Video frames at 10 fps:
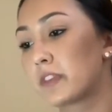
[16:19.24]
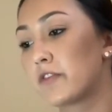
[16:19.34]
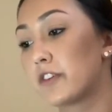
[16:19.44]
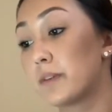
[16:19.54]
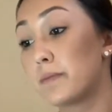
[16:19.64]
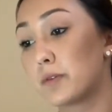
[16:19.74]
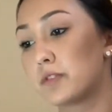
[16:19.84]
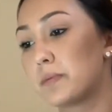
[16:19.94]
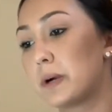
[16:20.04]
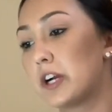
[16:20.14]
for the
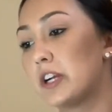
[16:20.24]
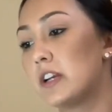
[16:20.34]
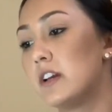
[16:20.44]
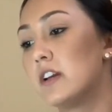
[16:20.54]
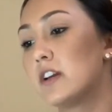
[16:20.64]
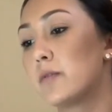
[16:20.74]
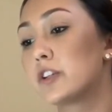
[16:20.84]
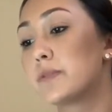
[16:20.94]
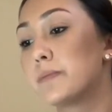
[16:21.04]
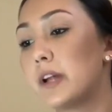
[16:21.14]
most part, which
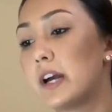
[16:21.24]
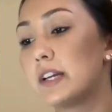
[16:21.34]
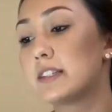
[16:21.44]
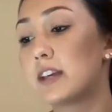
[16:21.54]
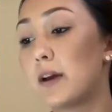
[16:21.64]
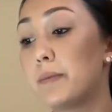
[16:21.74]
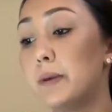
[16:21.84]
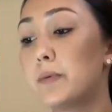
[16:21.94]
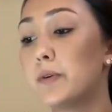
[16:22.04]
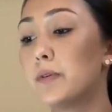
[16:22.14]
implies that
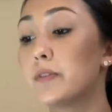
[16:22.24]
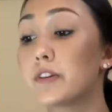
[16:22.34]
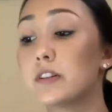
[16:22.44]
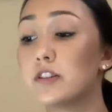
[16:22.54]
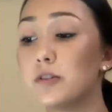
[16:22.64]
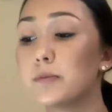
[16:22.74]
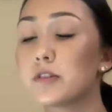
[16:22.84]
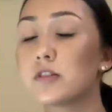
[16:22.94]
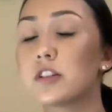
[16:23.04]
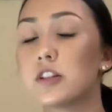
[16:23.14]
their consumers are
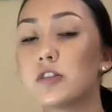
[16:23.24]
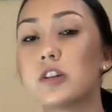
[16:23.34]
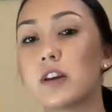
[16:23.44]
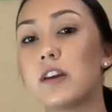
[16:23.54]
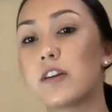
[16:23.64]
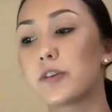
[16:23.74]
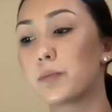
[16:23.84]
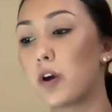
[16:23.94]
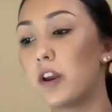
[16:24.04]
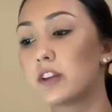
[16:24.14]
still checking out their
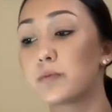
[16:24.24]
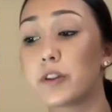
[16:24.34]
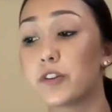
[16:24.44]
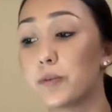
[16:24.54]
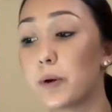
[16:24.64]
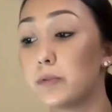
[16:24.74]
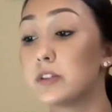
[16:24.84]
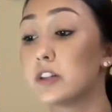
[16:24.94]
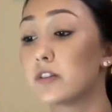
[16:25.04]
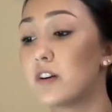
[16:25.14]
product, whether they're
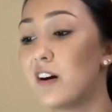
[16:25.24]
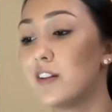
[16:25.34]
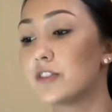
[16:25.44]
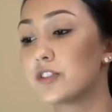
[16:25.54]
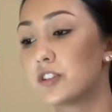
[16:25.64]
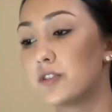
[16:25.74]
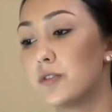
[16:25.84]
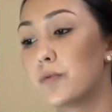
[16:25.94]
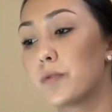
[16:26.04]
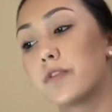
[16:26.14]
posting or not, and they're
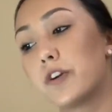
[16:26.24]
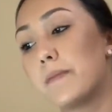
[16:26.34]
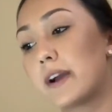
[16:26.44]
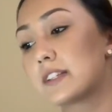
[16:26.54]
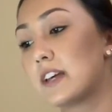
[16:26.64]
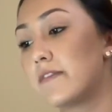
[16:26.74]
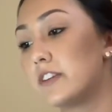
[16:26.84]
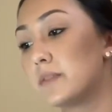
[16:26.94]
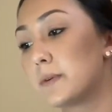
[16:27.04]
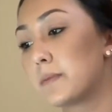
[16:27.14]
still referring back to that
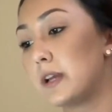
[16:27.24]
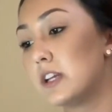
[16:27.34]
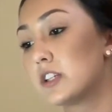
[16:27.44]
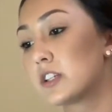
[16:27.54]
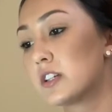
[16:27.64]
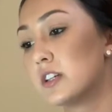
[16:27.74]
Facebook page.